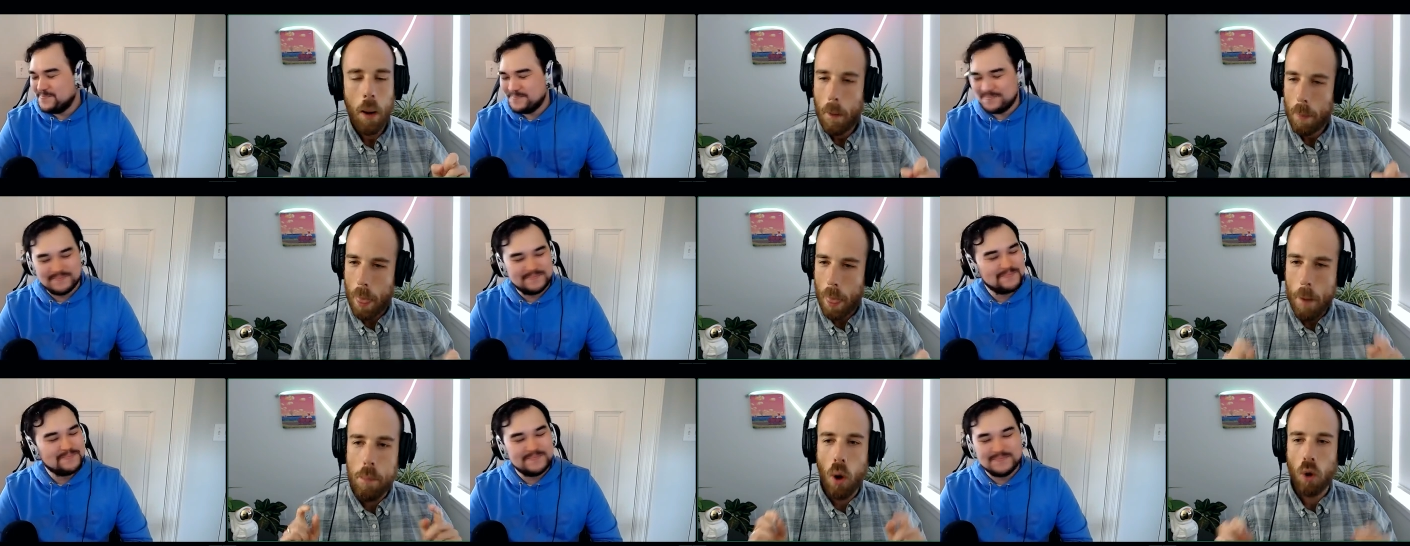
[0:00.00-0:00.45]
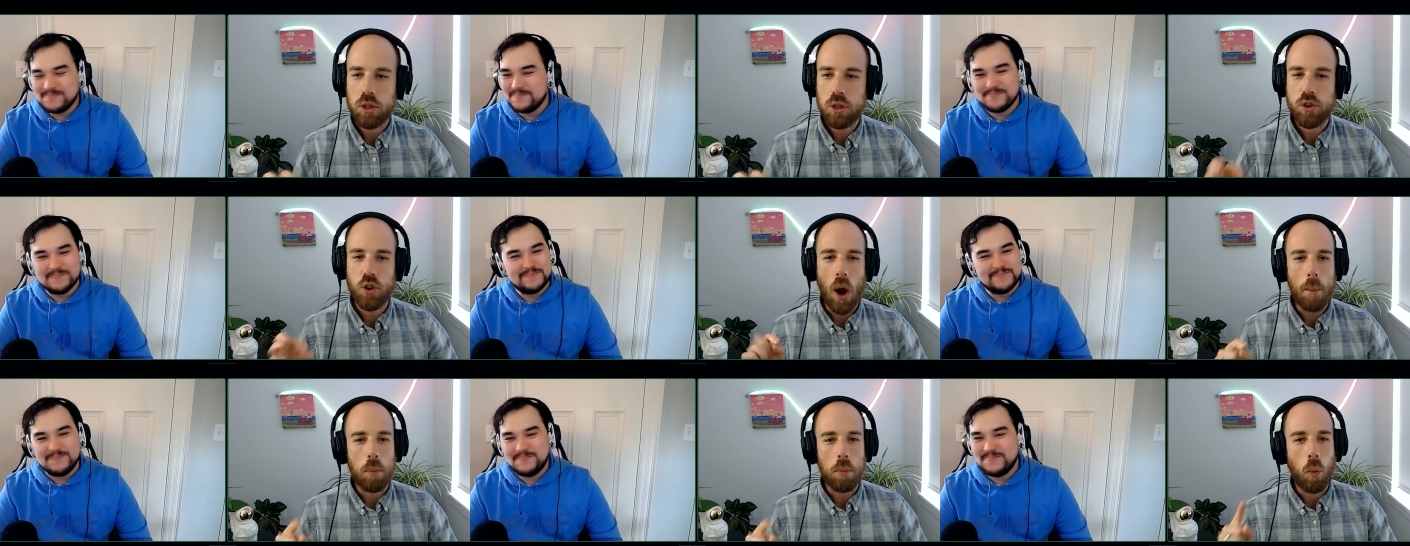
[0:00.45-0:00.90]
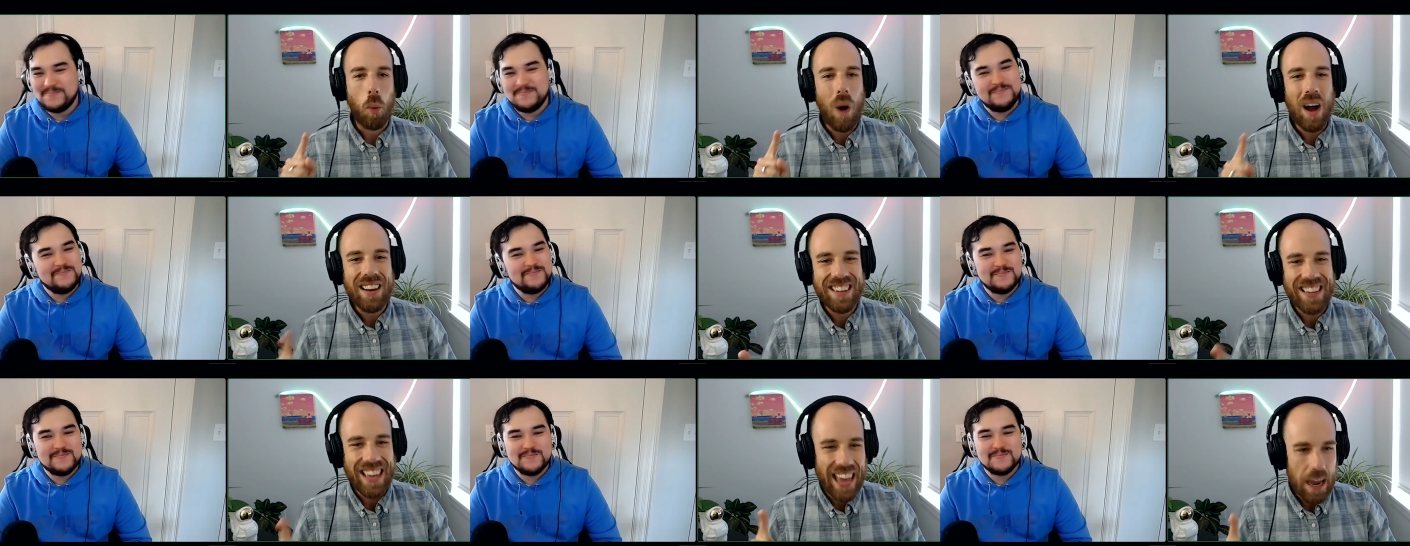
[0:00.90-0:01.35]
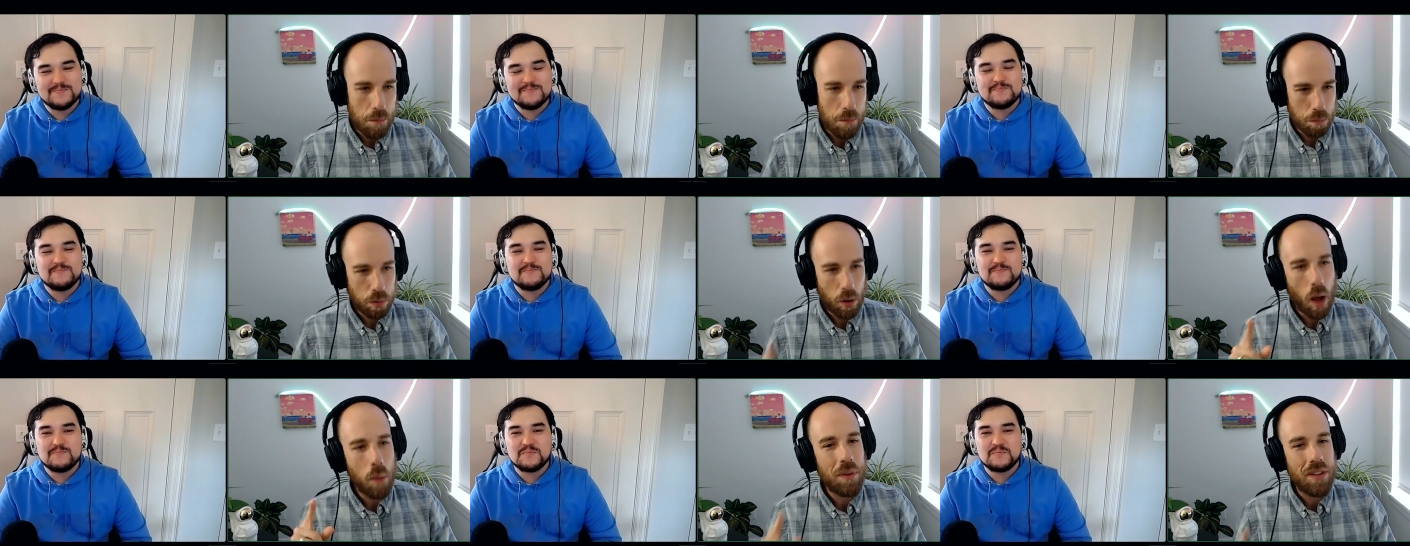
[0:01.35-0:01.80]
Speaker 1: They both drop one game,
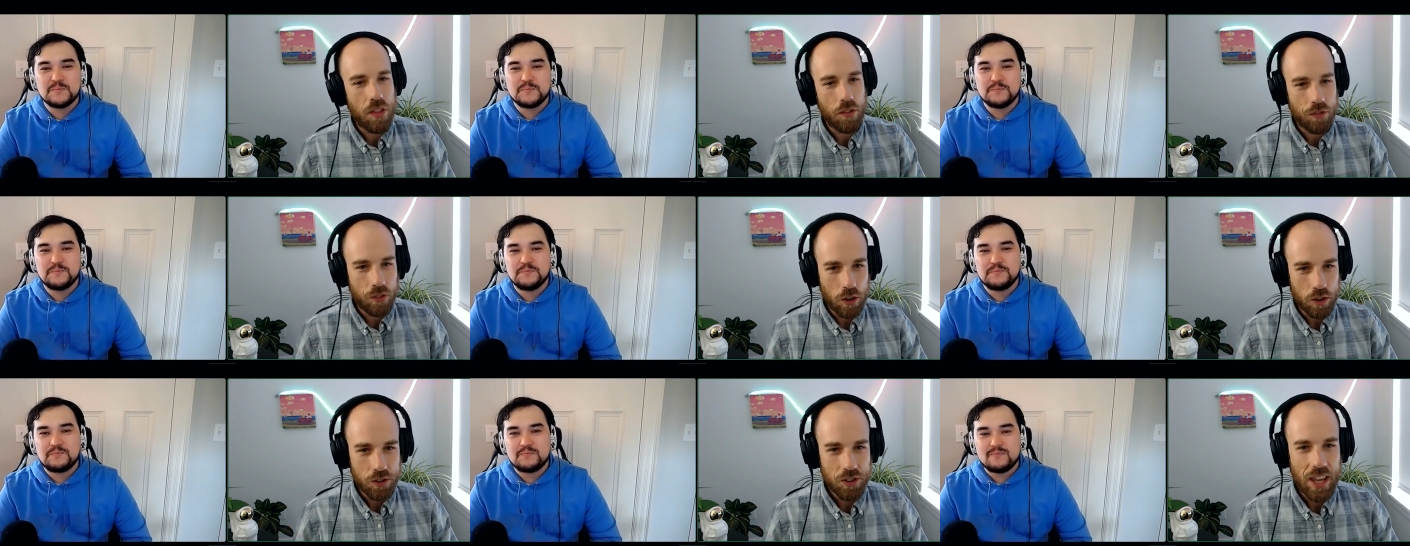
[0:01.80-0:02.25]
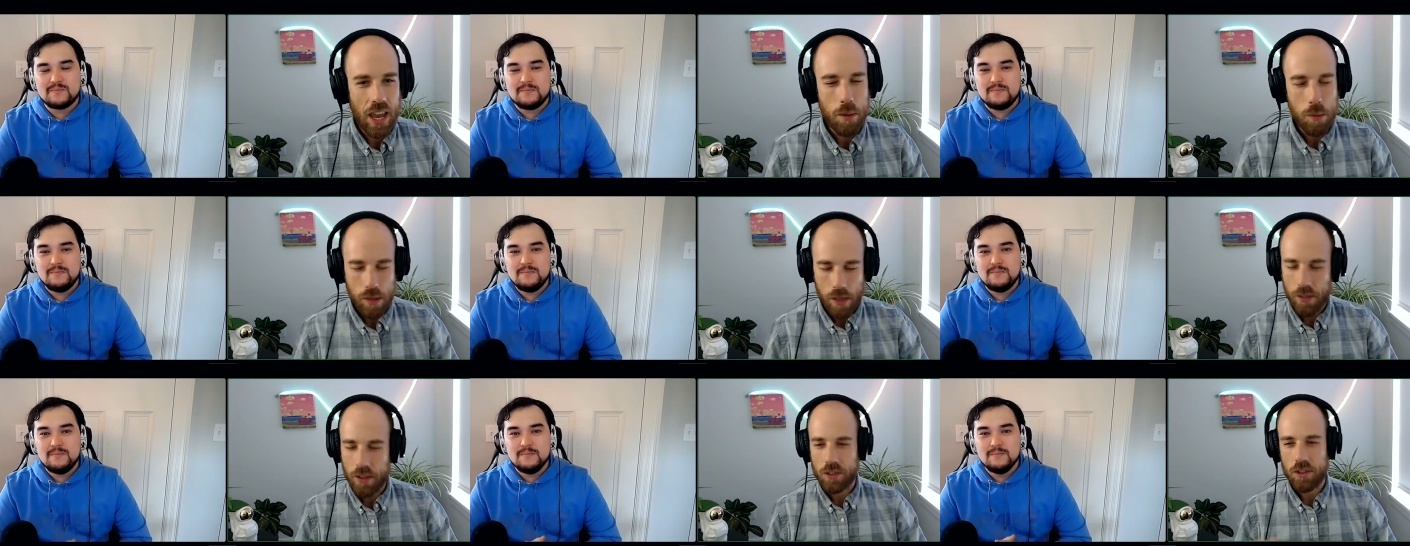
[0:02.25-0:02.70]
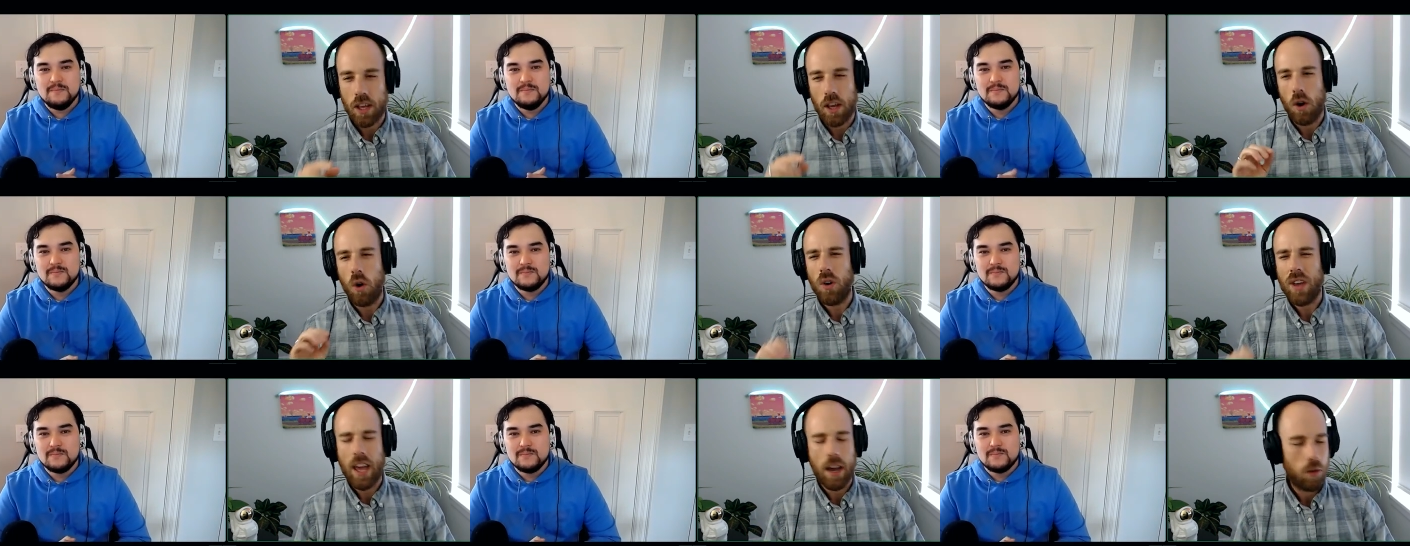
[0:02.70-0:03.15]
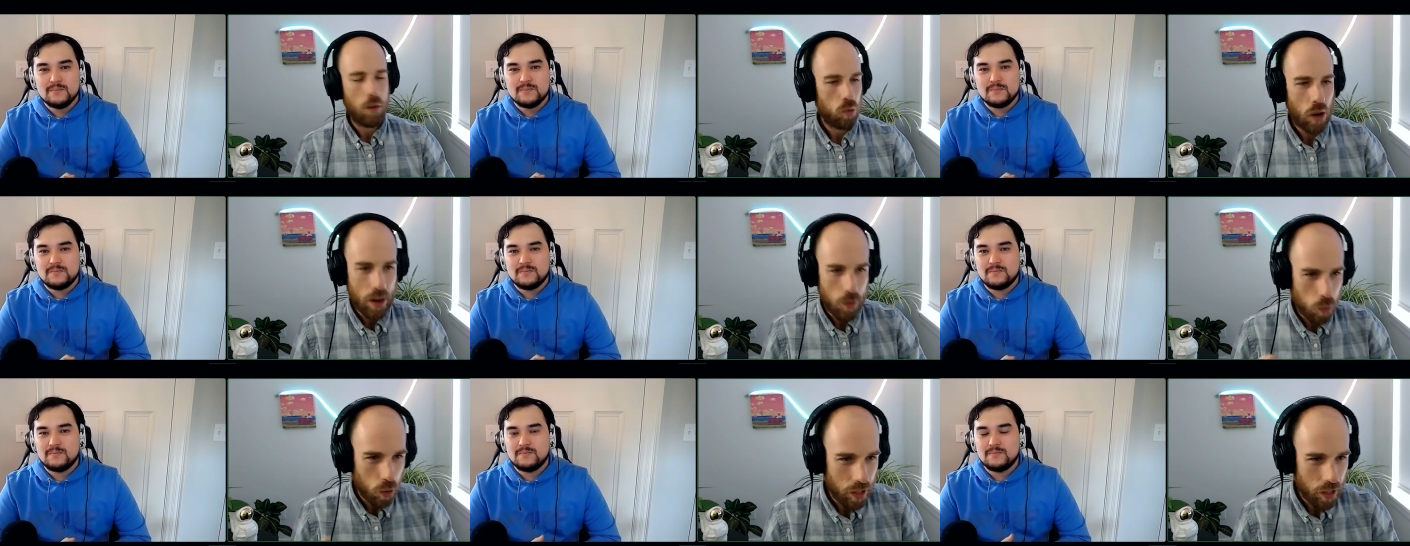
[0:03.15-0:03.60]
probably the first game, and then they say, "Oh yeah,
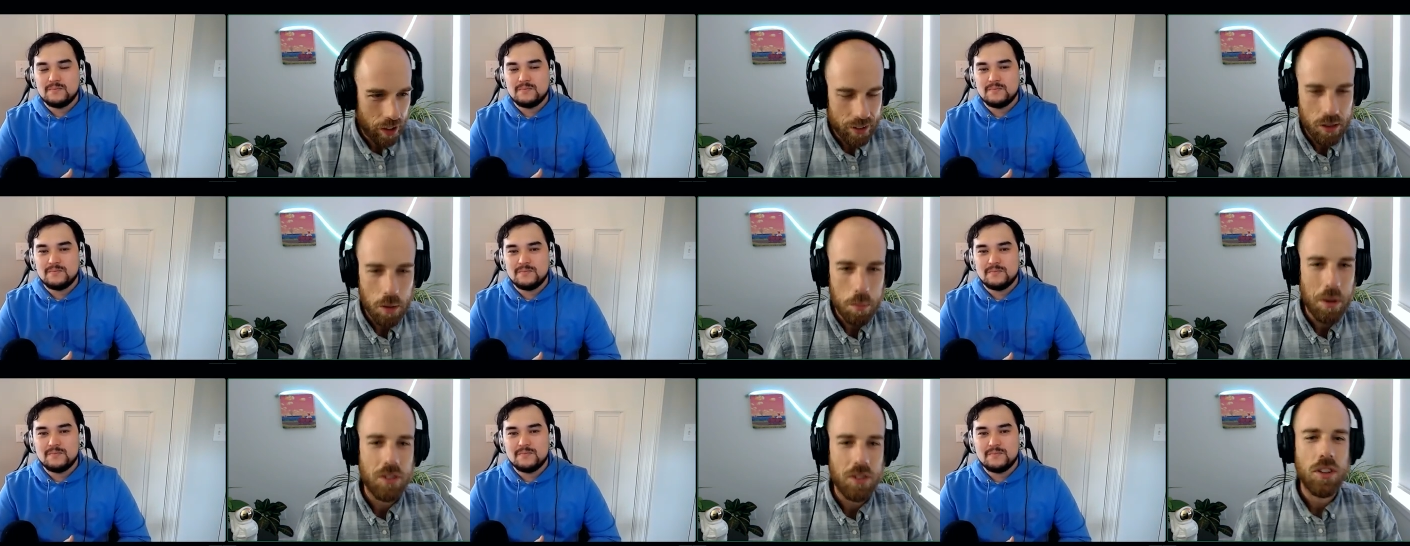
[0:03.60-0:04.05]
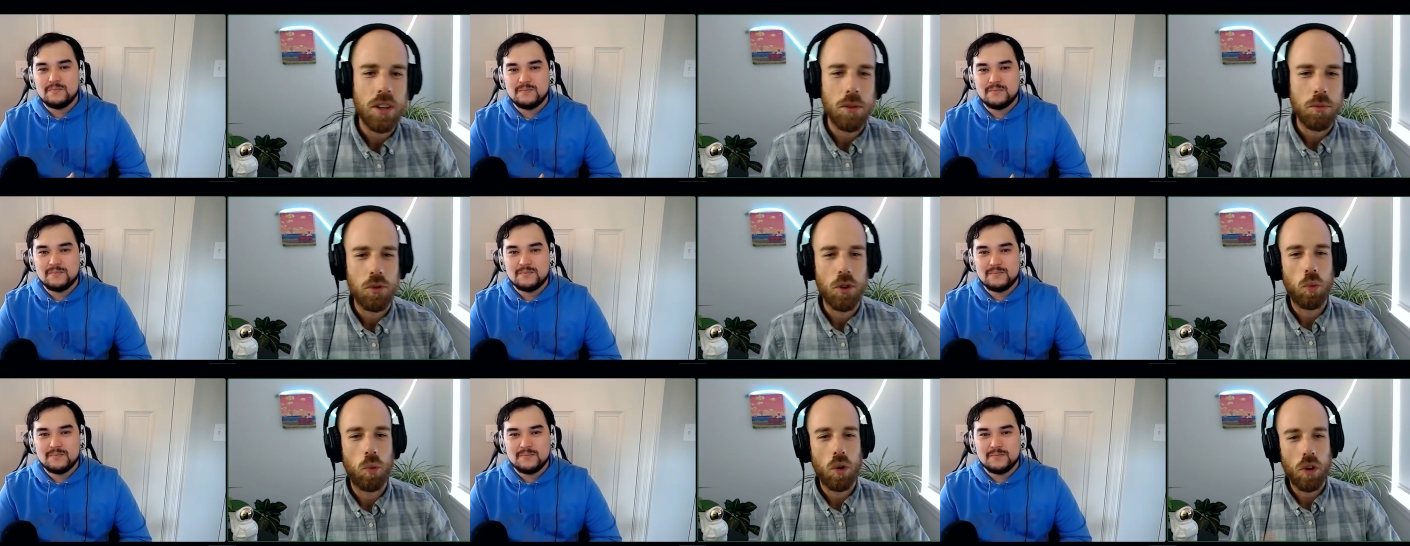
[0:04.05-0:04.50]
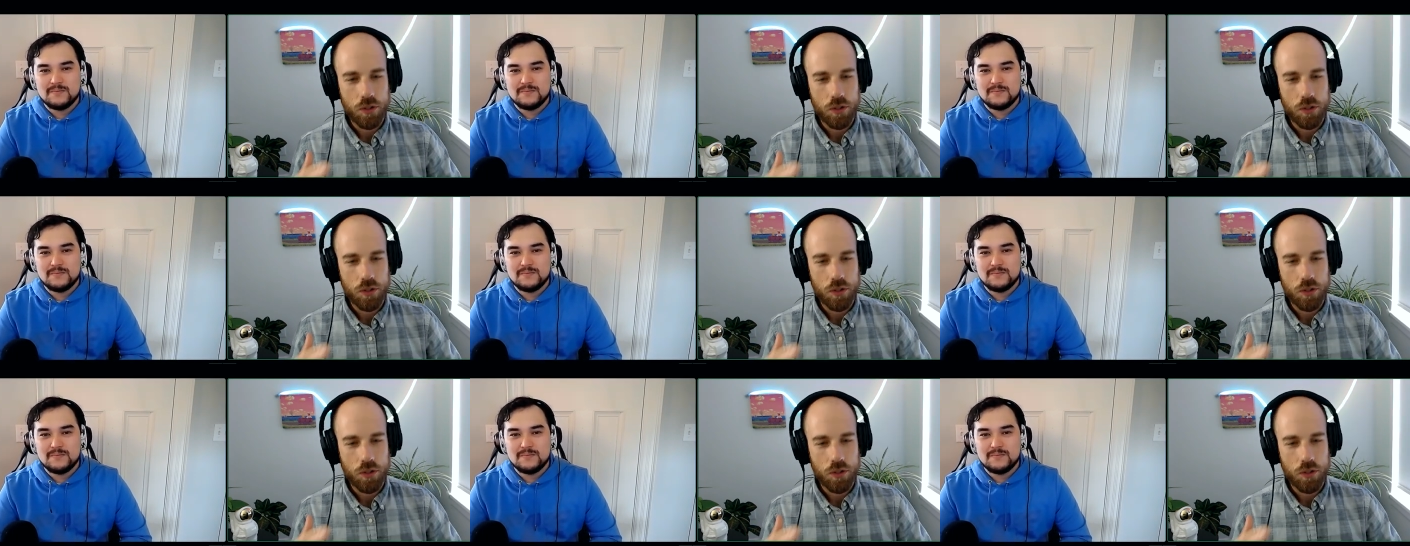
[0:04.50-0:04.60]
right, we're like the best teams in the world."